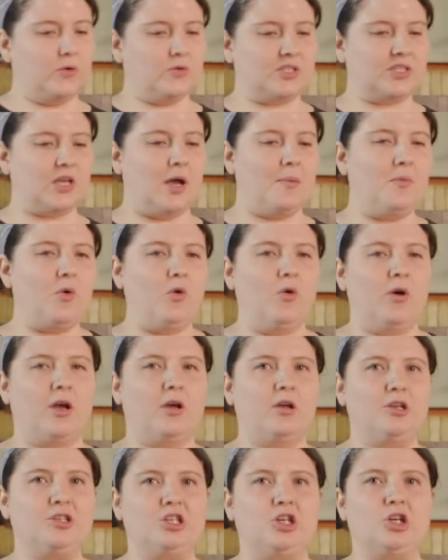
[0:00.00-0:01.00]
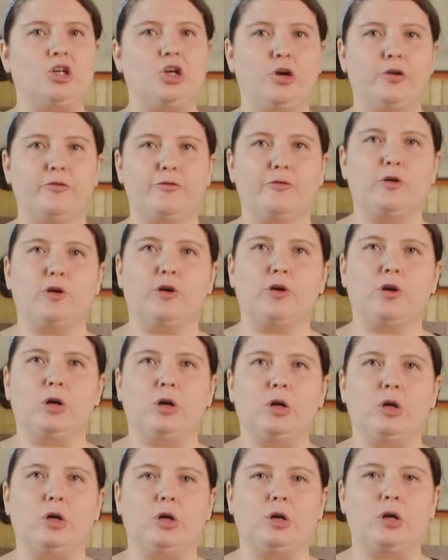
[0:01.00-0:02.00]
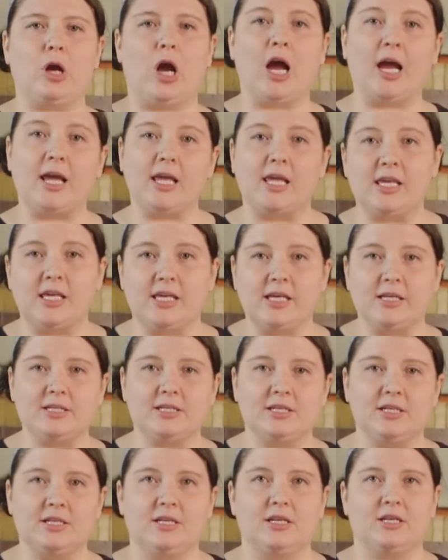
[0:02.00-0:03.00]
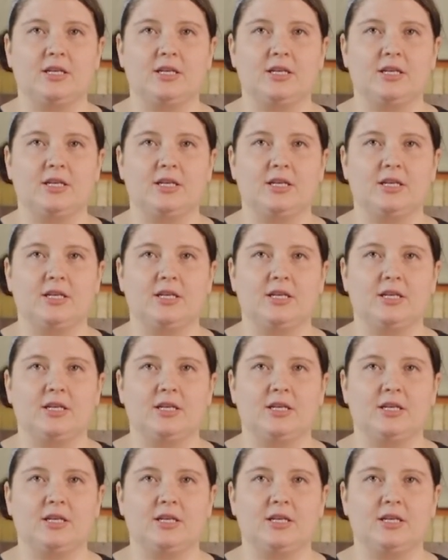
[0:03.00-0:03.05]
some oils are good for high heat.